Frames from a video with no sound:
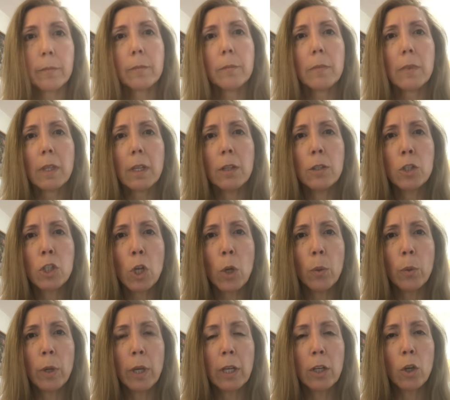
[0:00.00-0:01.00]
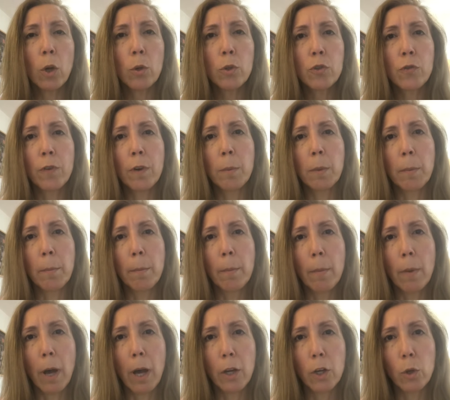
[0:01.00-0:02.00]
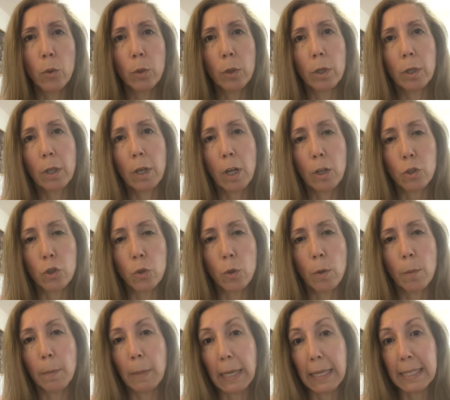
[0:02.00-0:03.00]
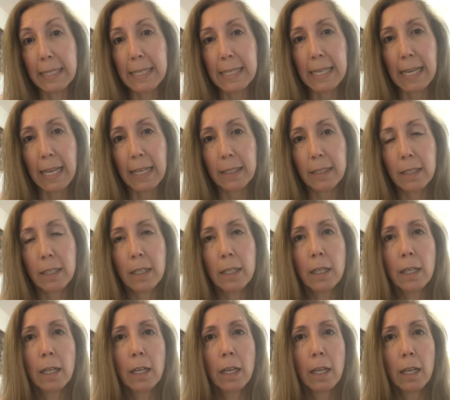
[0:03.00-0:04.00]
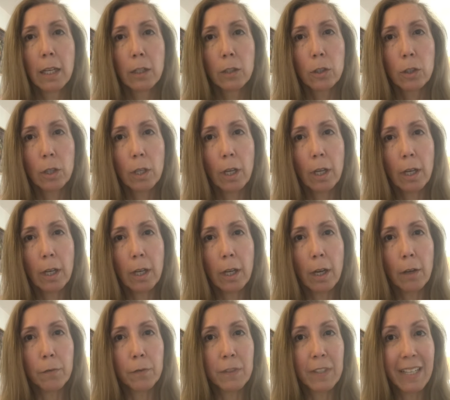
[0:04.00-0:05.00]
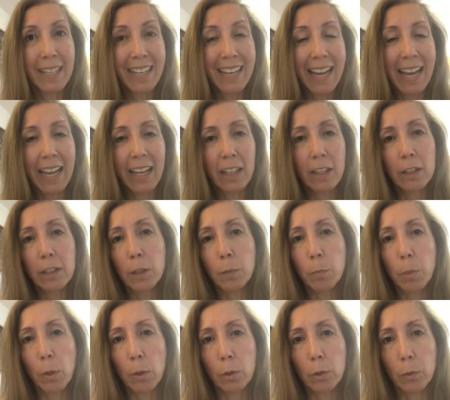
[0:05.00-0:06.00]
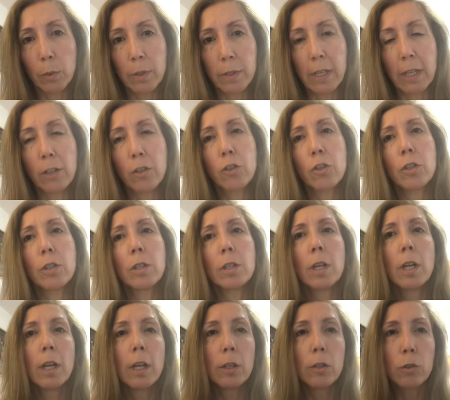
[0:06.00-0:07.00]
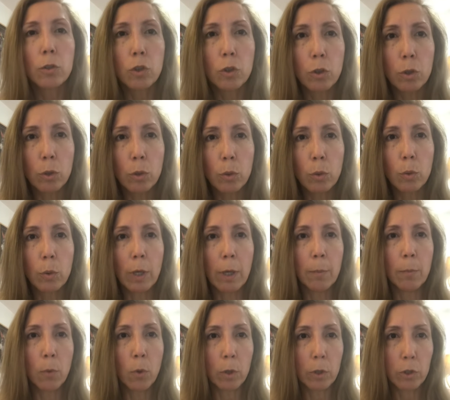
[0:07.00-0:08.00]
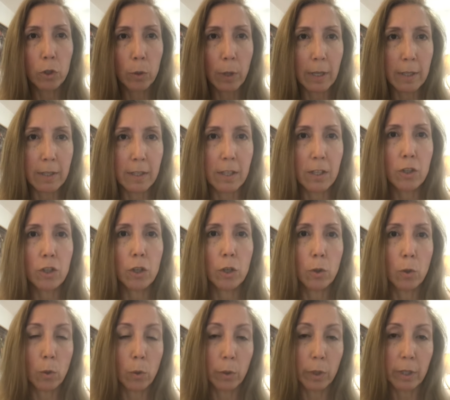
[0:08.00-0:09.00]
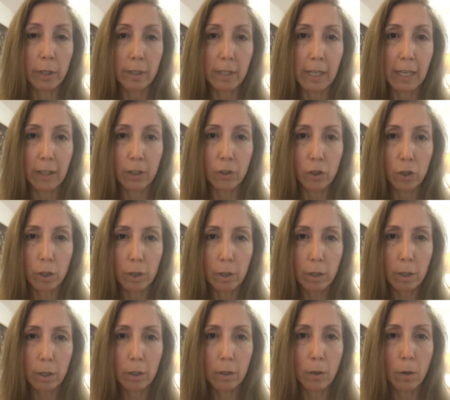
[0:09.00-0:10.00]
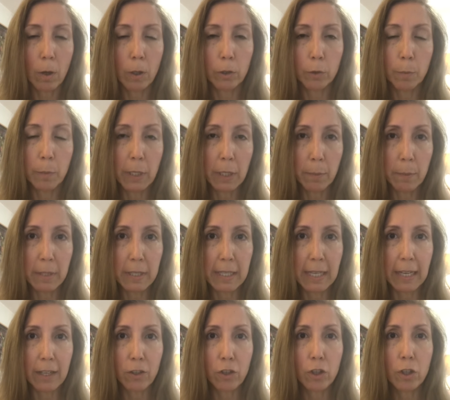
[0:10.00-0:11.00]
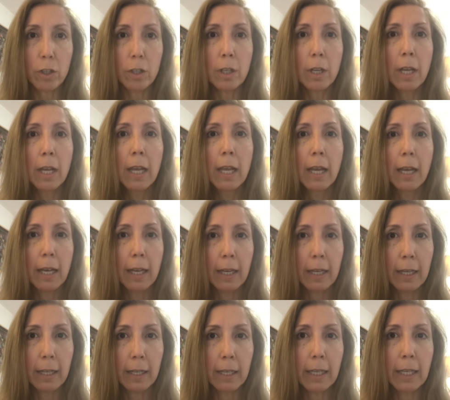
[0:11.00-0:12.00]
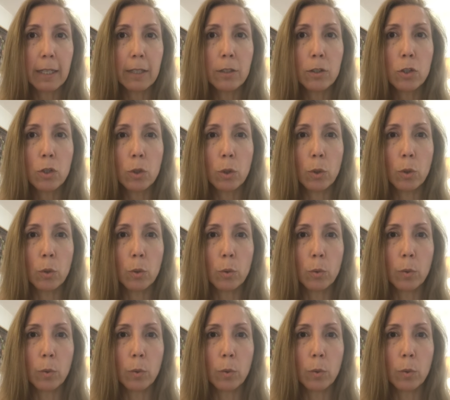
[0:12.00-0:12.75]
So it goes from a monocultural mindset of denial and polarization to a more transitional orientation called minimization into